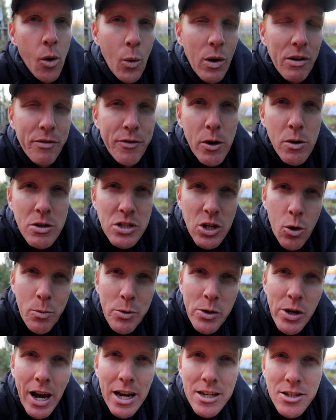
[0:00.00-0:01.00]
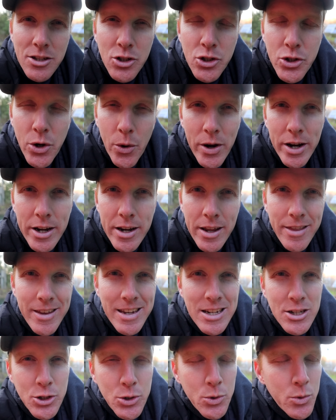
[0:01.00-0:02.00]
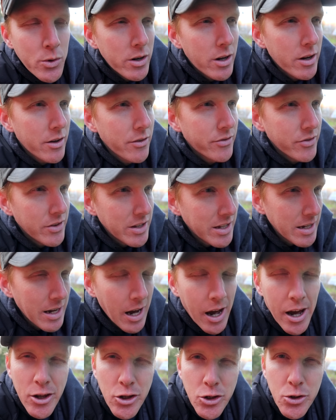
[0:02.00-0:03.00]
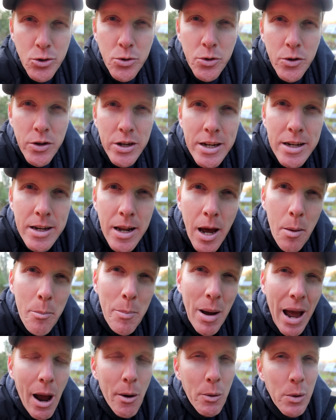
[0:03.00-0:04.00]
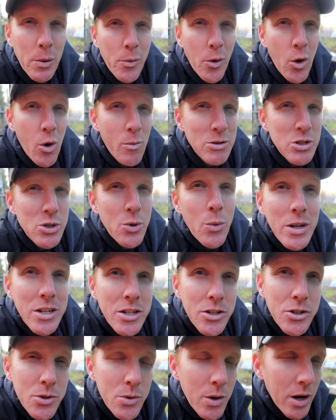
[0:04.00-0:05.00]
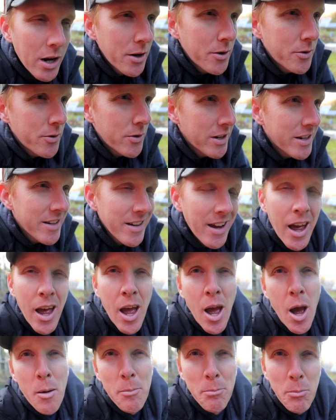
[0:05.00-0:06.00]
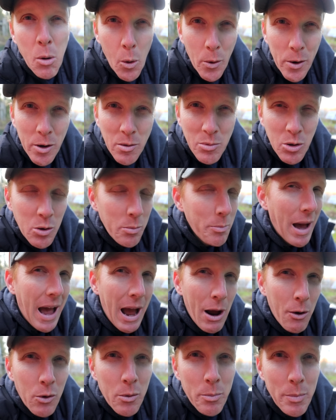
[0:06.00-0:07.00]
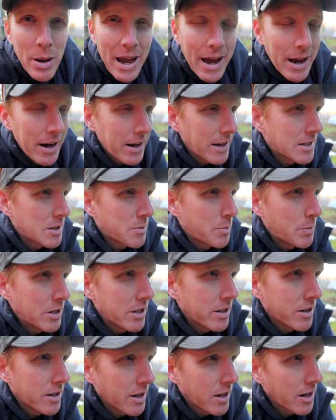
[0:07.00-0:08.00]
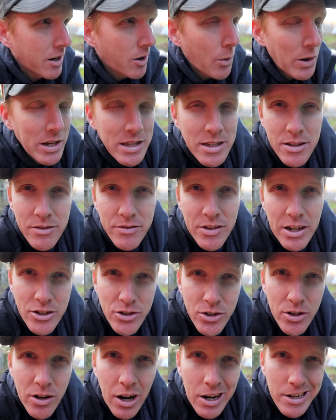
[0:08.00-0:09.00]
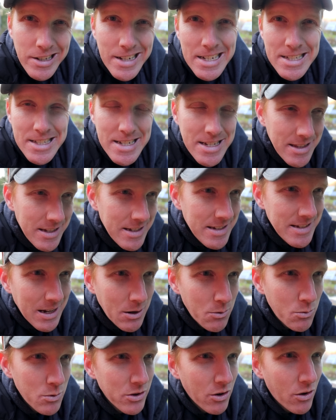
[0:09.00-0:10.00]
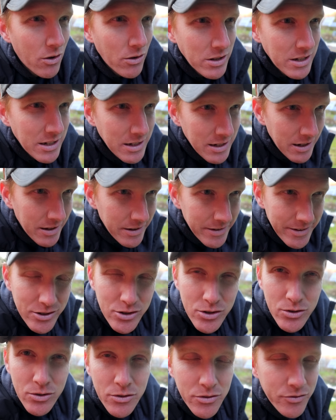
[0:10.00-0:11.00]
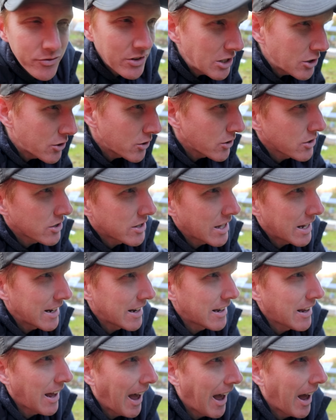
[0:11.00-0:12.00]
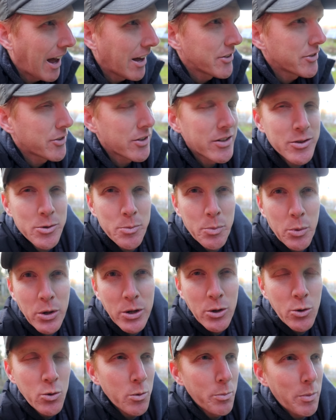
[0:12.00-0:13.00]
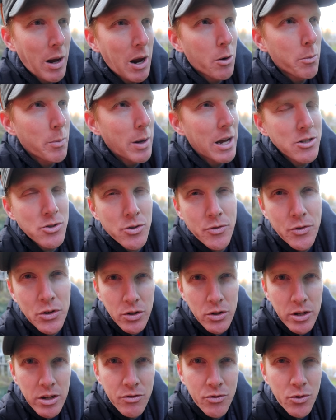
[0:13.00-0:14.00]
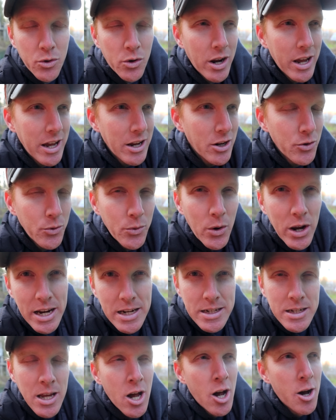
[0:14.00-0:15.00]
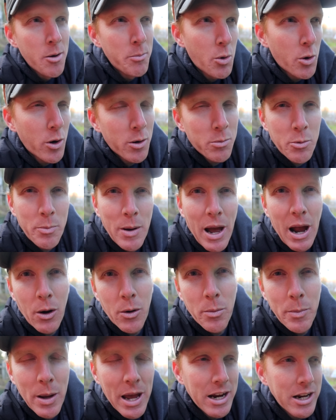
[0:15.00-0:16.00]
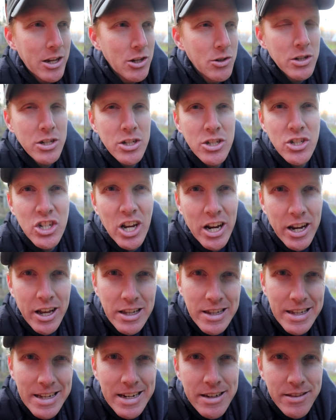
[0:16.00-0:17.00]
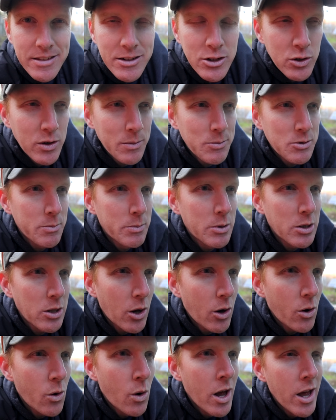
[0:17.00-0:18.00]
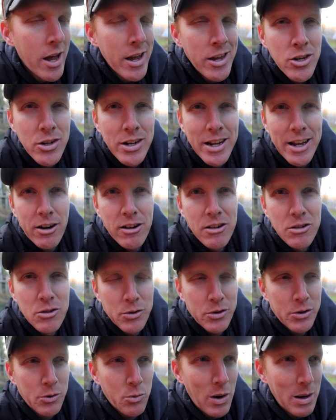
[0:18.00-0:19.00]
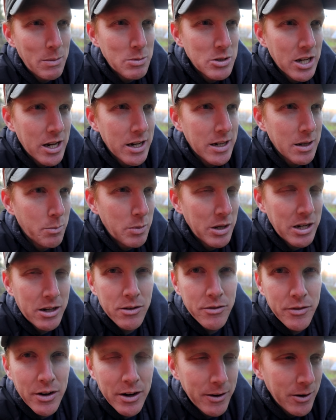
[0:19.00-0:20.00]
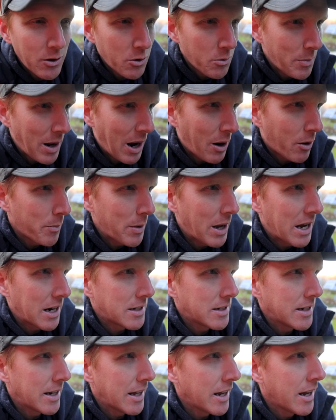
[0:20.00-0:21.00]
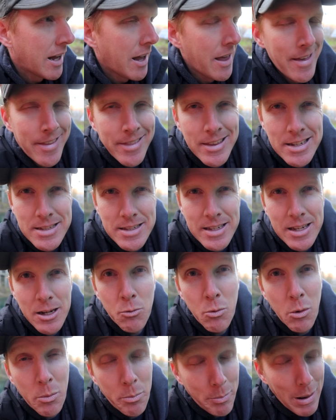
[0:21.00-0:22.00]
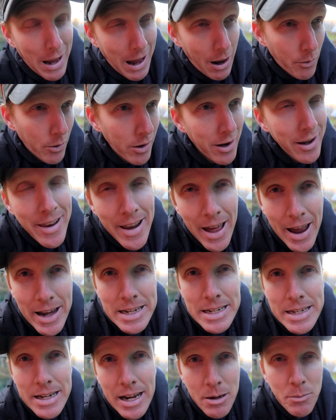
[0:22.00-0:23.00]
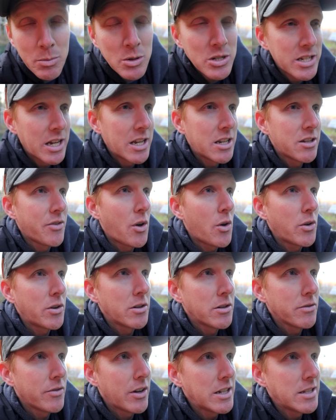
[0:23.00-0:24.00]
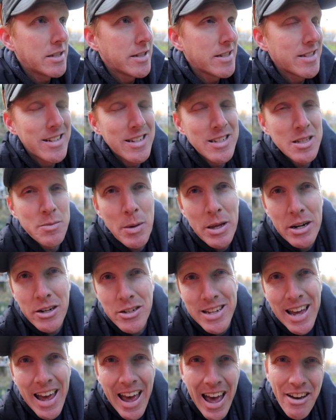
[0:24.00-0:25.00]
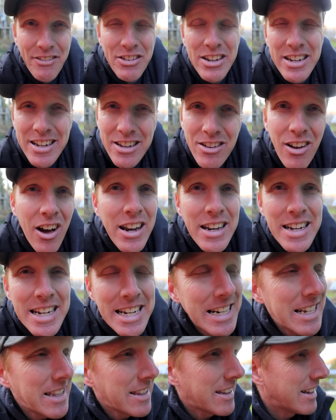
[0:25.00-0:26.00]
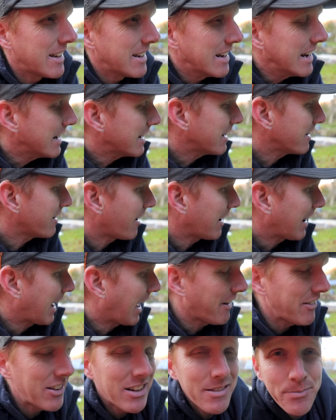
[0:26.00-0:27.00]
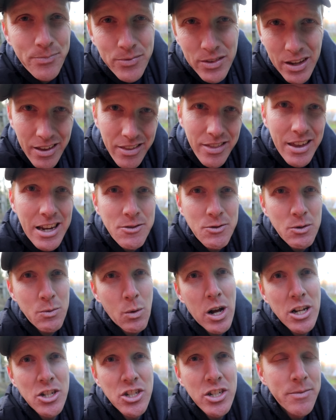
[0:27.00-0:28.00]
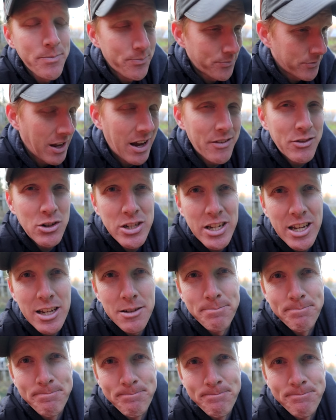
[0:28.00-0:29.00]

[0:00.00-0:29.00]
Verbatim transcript: Well, folks, I hope you guys enjoyed the tour of the Ugreen PowerRoam 2200 portable power pack. It's been quite the adventure testing these out with all the additional features that it has. It's a pretty cool power pack, so looking for a great portable power pack, you can check a link in the description below. You can head on to their website and pick your very own power pack today. This thing will power 99% of all your devices, and it's better to have it and not need it than need it, not have it. Thanks for watching. Have a good day.